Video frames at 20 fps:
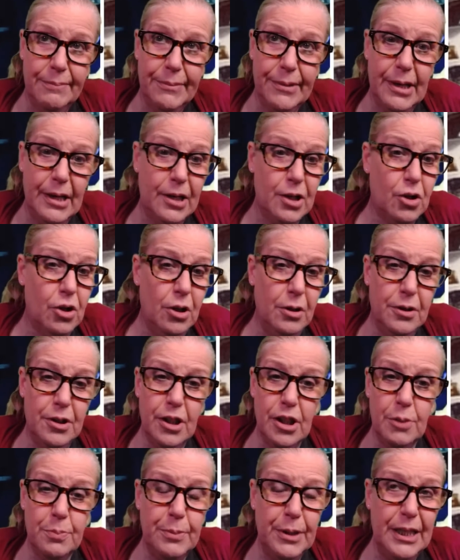It could
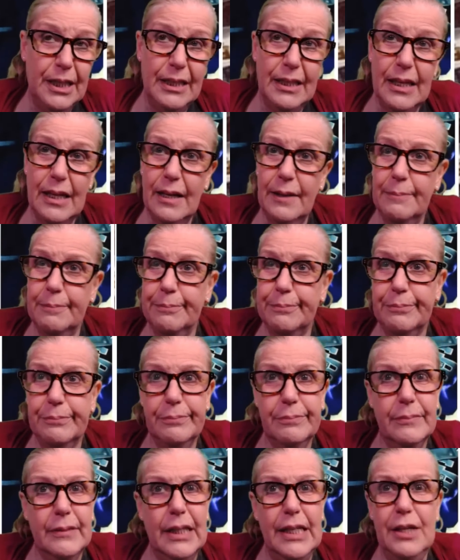just be that
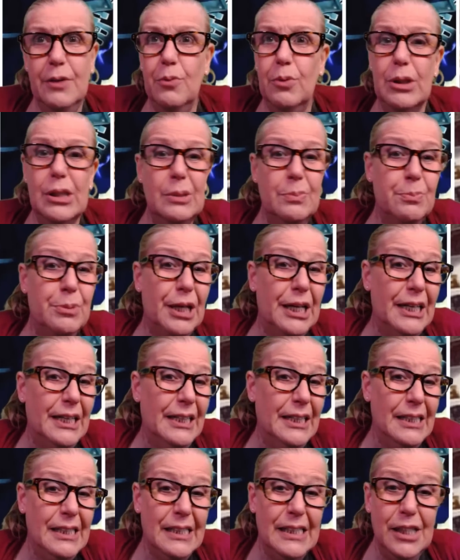he was
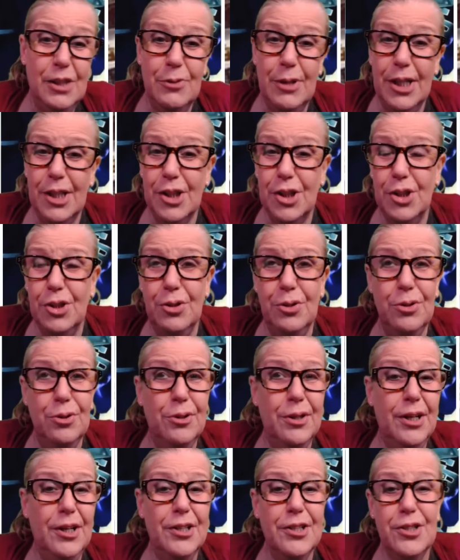planning to see Greg sooner,
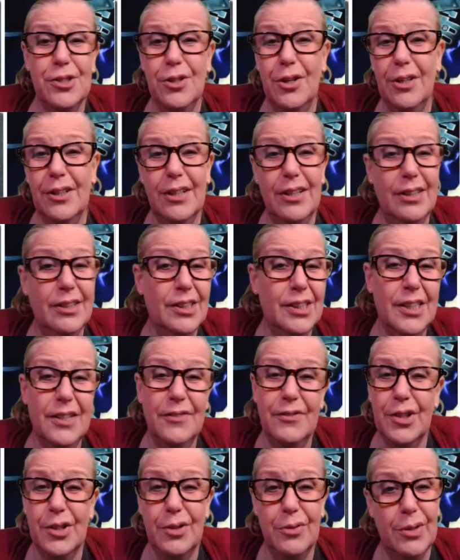and he just thought, I'll just give
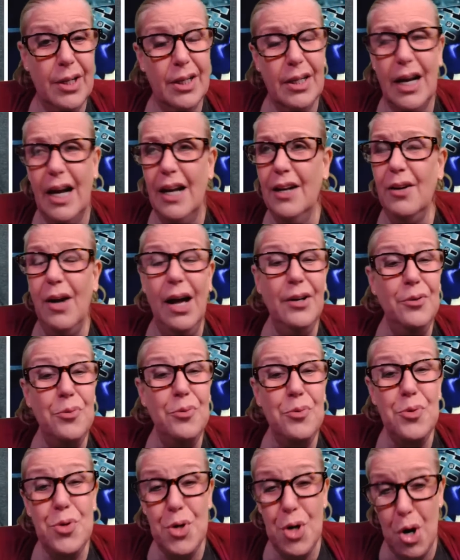it to Greg. I, I
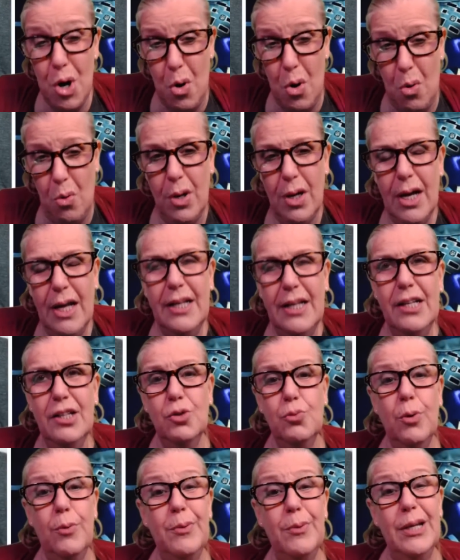don't know. And here's
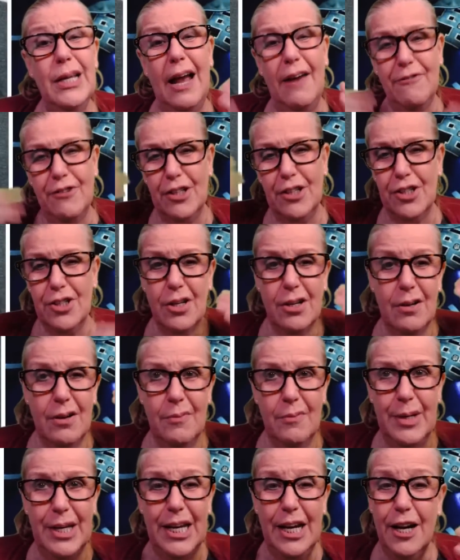where we have to st-
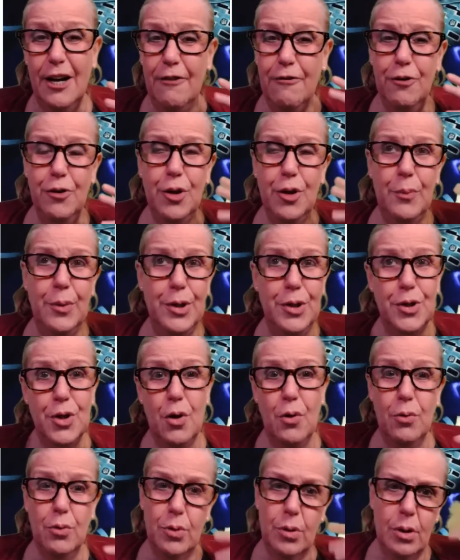be careful that we
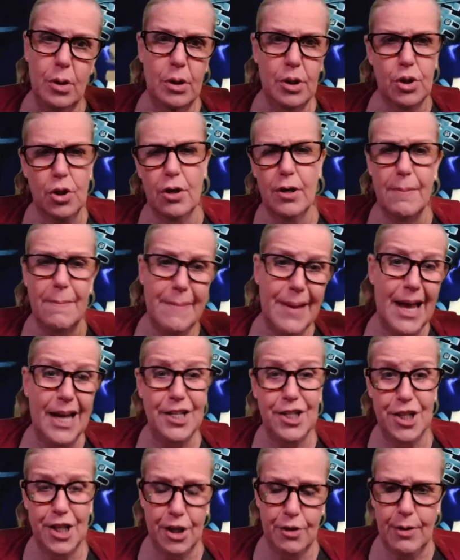don't start
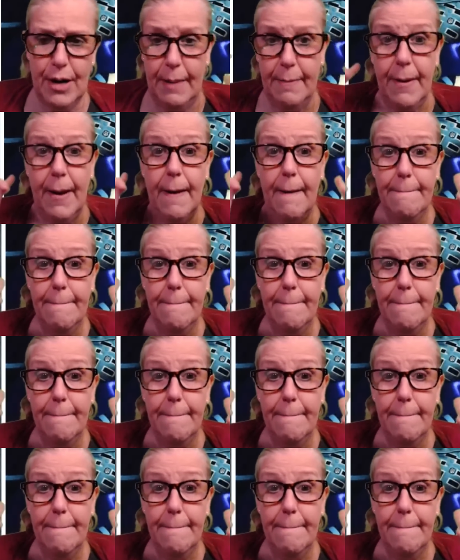imagining crap.